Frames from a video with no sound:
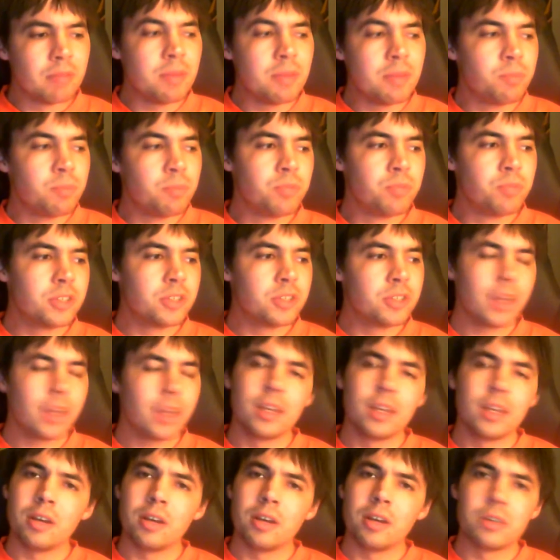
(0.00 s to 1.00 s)

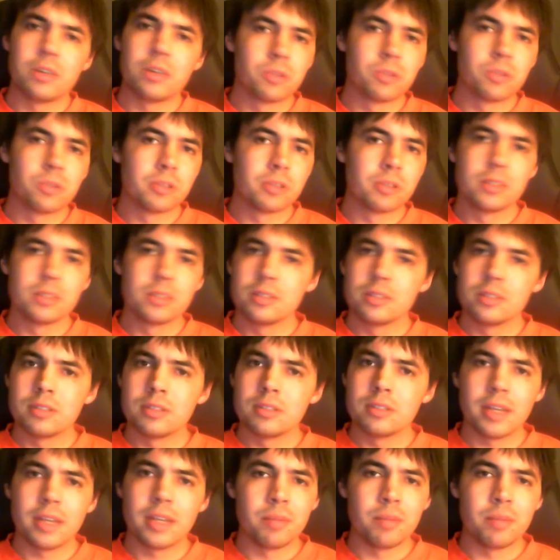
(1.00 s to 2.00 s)
secondary sources
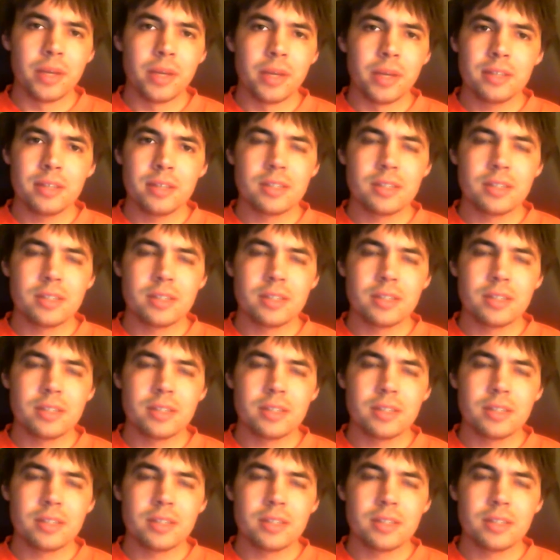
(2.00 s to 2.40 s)
at best.